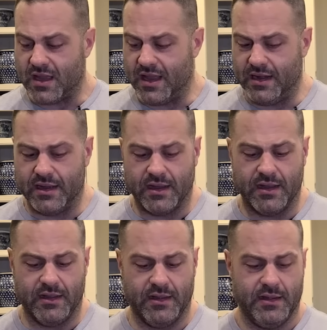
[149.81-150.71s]
and
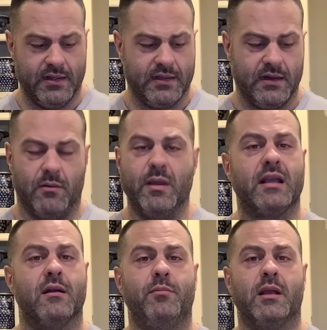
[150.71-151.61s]
uh, you know,
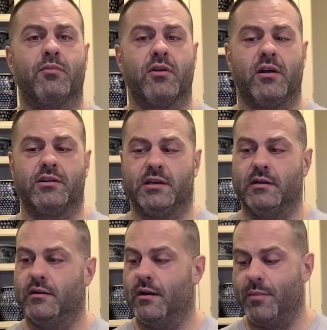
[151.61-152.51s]
making a big
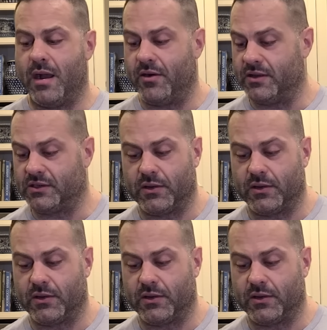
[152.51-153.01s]
production about it.